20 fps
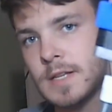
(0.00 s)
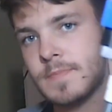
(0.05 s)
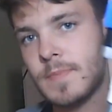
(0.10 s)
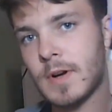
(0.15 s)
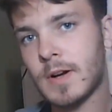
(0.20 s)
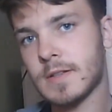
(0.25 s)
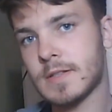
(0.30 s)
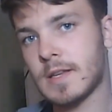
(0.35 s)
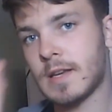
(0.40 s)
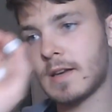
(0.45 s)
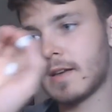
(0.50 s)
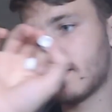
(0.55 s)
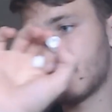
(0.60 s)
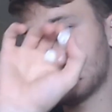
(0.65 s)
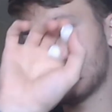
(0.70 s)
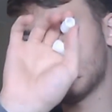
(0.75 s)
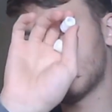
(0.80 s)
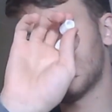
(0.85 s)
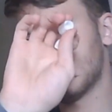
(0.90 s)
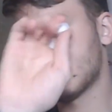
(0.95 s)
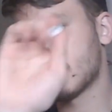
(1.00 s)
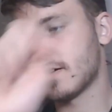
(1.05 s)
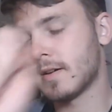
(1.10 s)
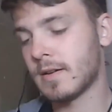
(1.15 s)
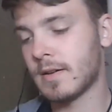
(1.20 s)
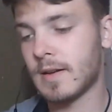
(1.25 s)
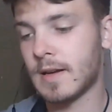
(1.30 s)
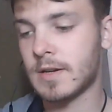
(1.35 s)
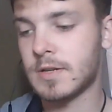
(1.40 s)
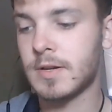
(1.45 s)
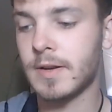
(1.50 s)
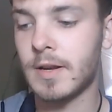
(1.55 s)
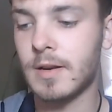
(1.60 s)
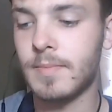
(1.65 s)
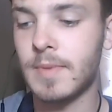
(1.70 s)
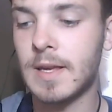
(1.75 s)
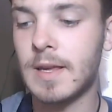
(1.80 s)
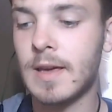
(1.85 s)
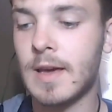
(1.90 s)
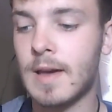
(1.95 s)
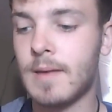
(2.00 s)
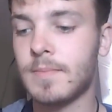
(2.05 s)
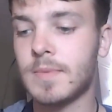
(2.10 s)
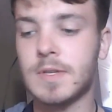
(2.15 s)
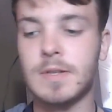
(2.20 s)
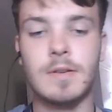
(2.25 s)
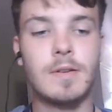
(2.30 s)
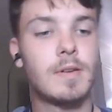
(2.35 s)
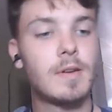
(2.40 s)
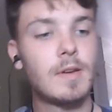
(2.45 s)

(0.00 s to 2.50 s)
parts here, these aren't actually going to be kept.